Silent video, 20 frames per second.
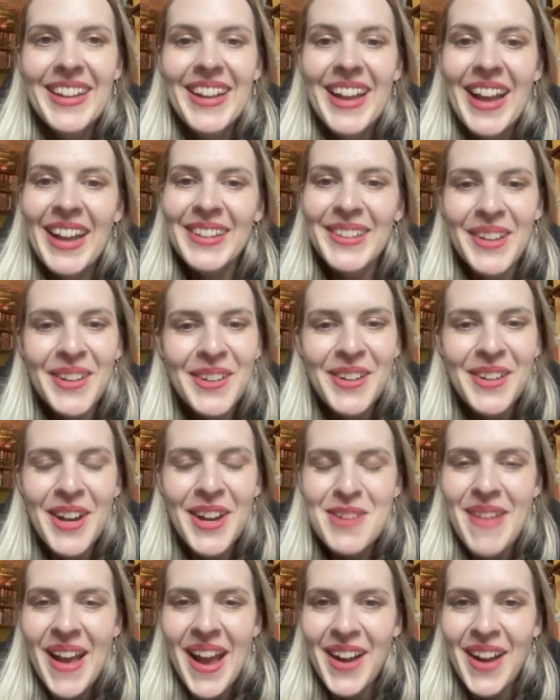Hello,
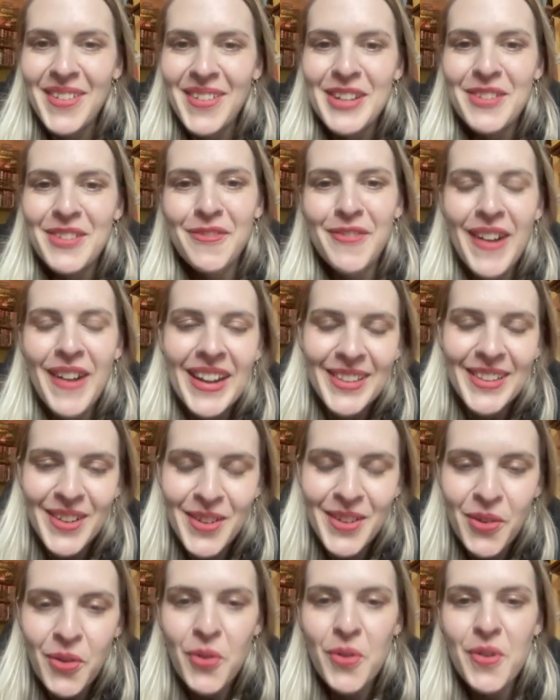I'm Harriet
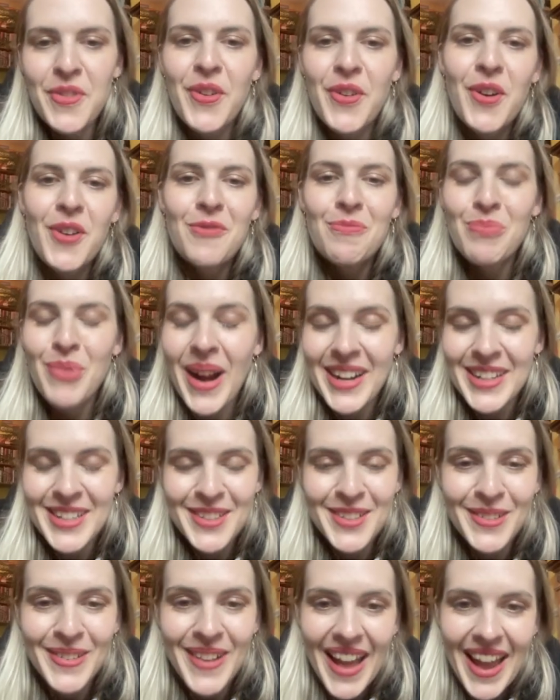Farlow, author of
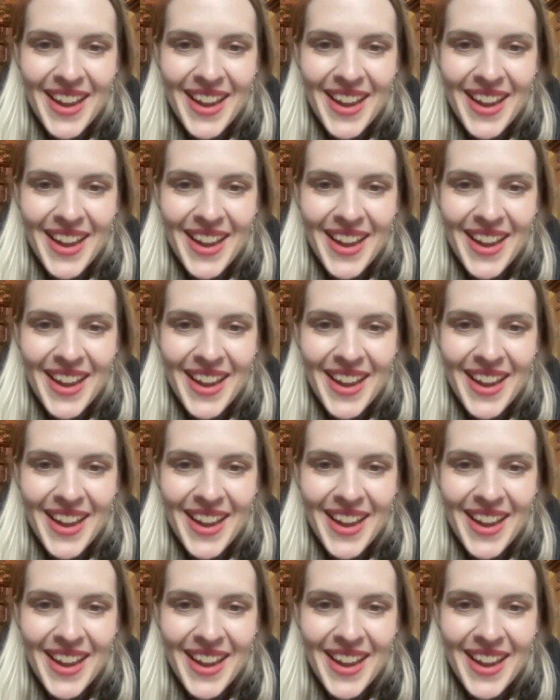Practical